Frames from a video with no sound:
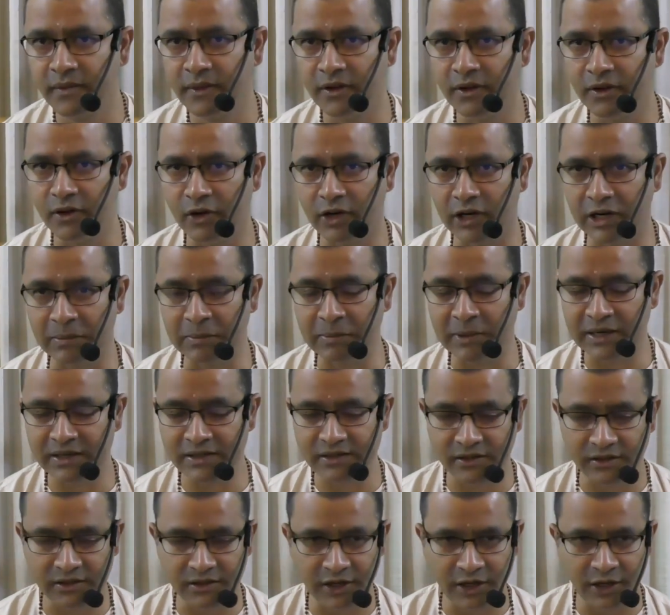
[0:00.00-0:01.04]
Your
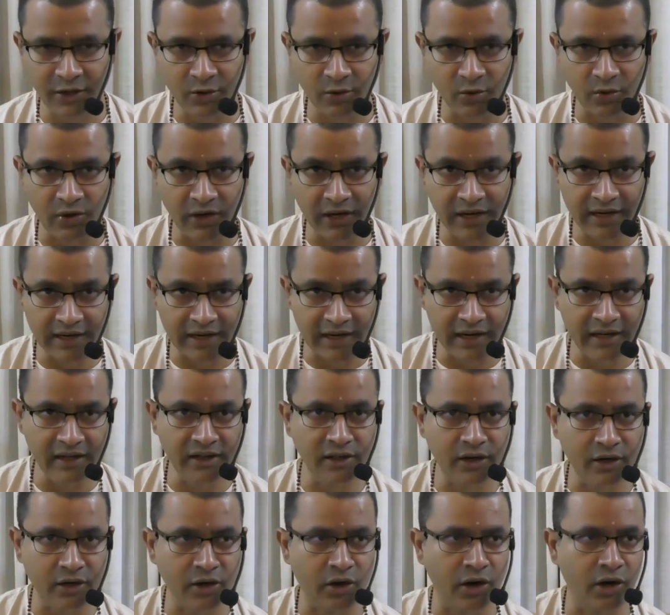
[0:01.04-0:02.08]
capacity to retain
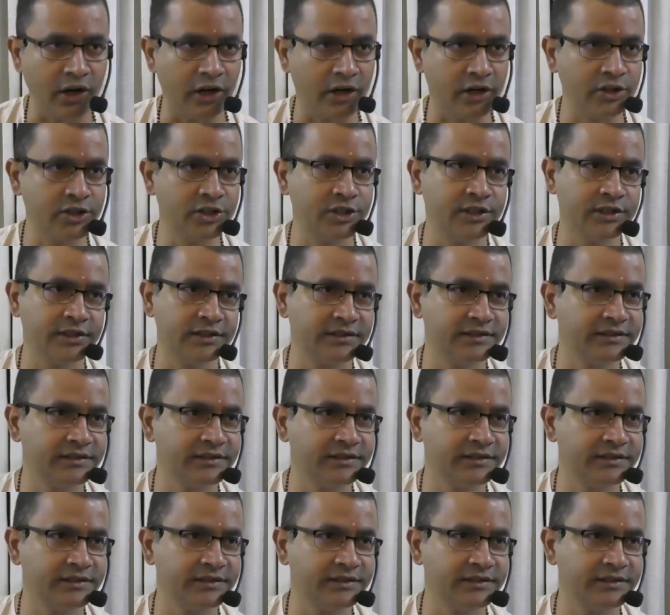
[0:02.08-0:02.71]
that knowledge.